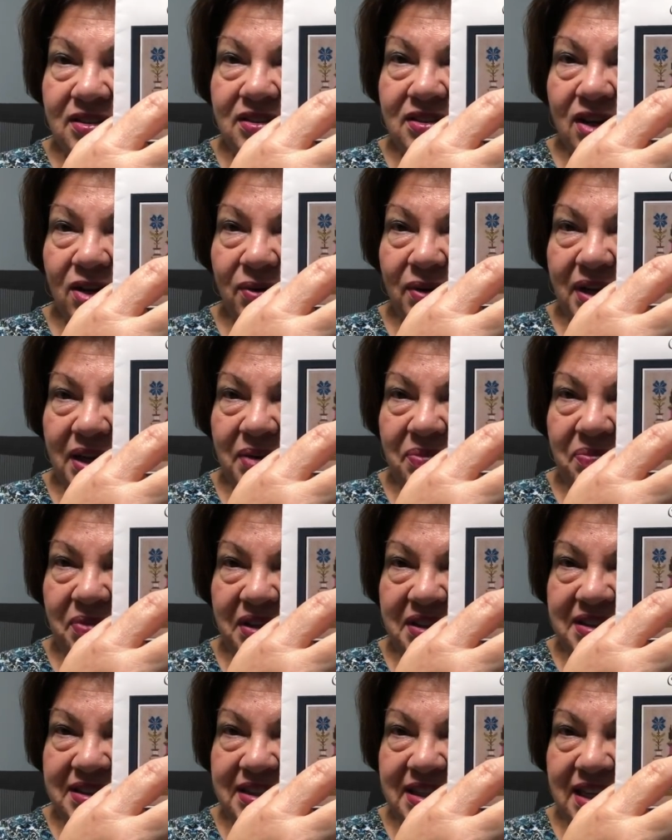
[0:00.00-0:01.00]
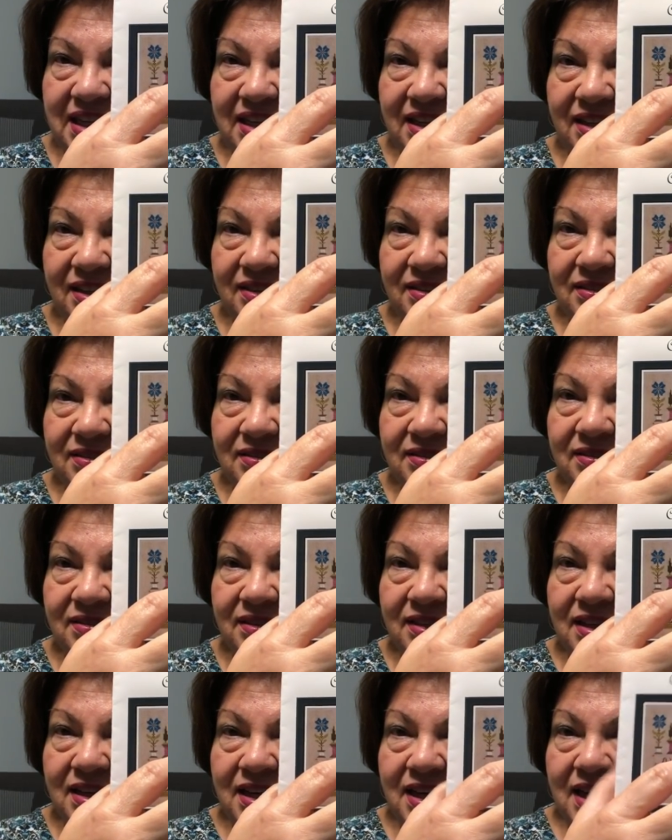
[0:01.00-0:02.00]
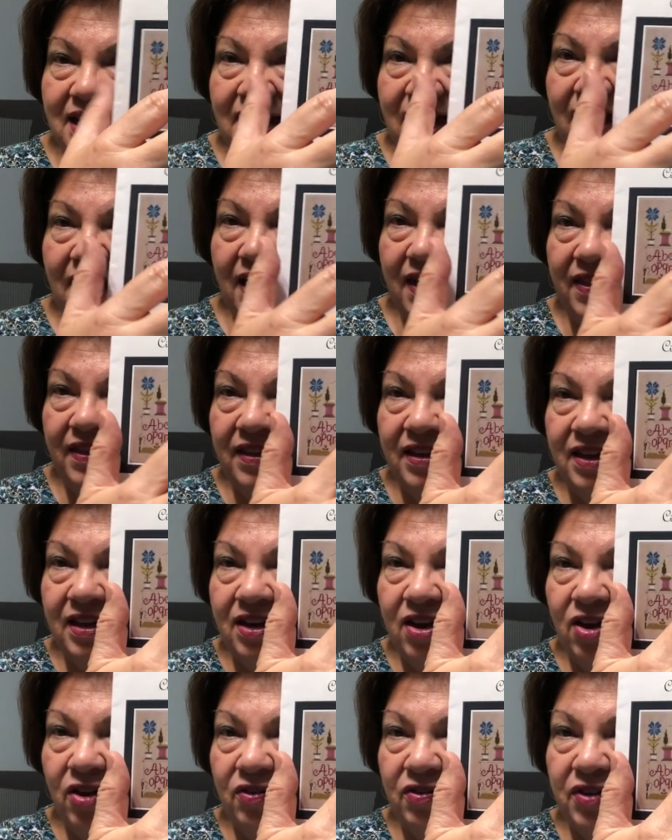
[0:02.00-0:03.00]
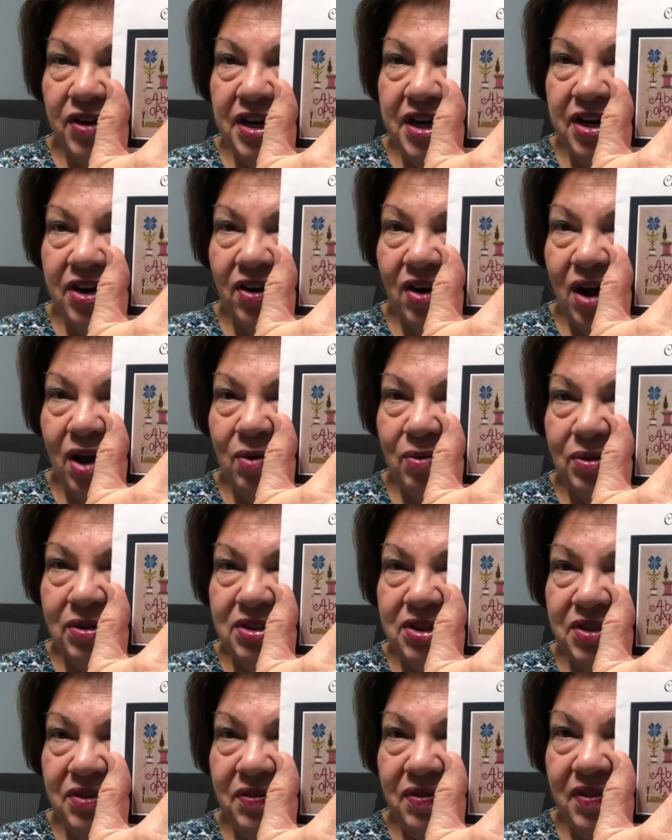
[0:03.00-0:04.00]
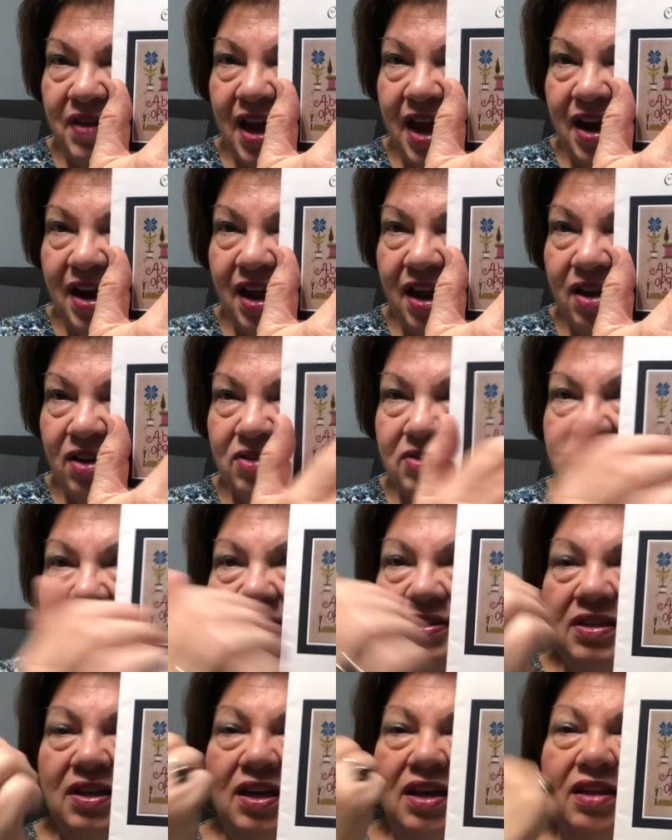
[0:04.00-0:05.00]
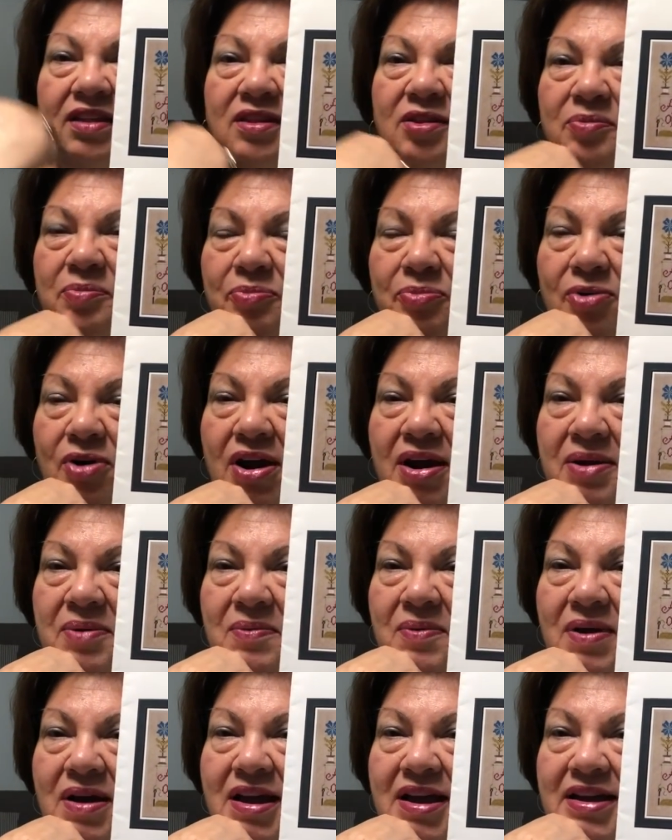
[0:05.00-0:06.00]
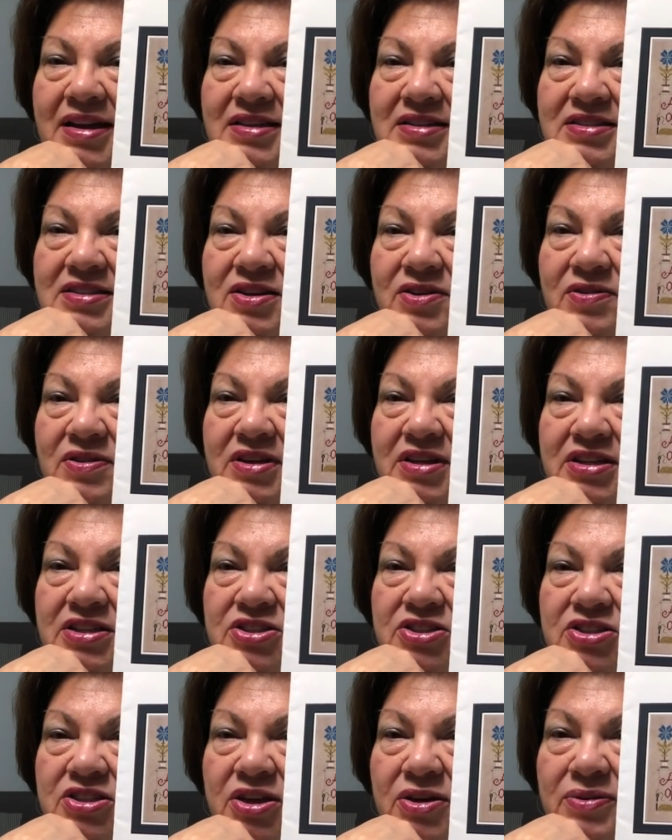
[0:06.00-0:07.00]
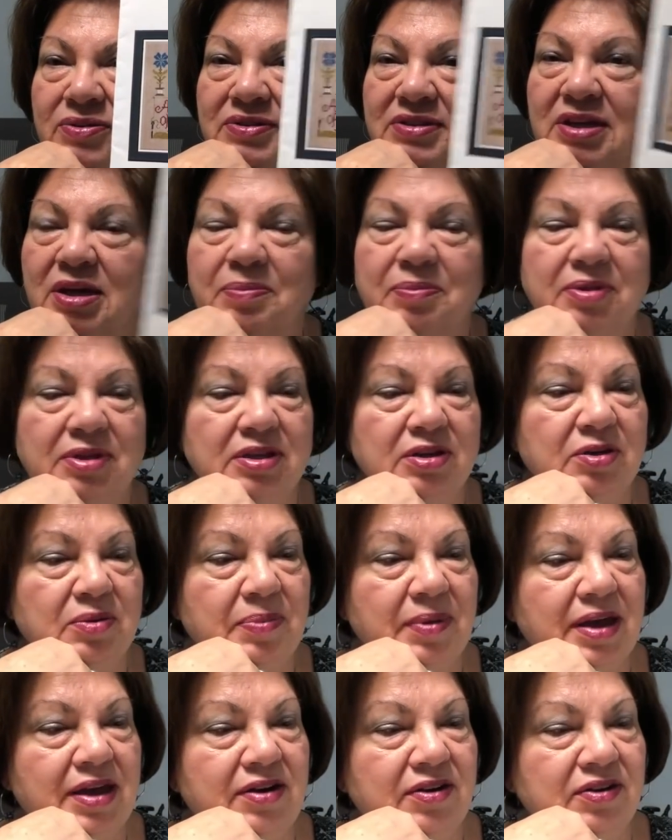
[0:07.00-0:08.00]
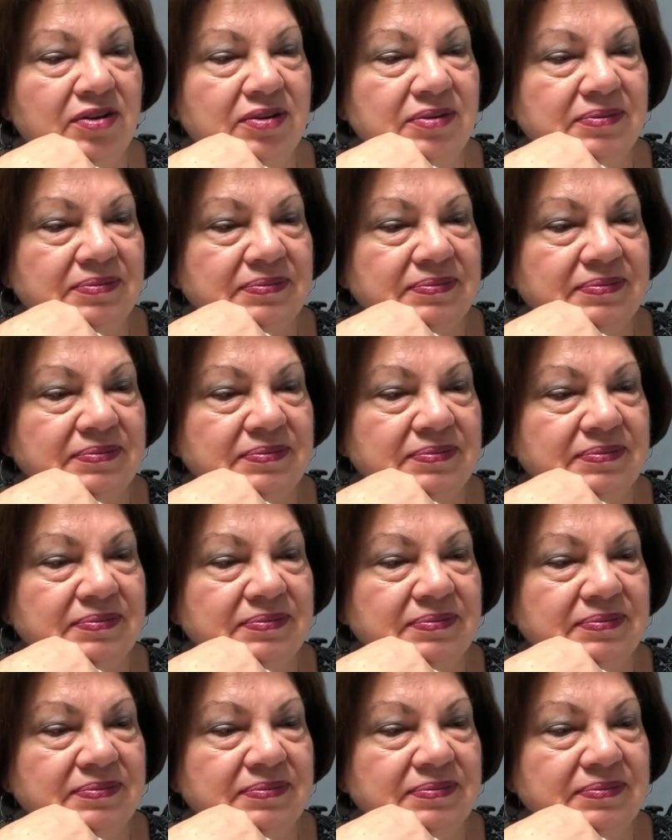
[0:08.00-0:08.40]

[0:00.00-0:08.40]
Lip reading: so it can be seen. And then over here, I will do that house in the bright white so that it shows up a little better.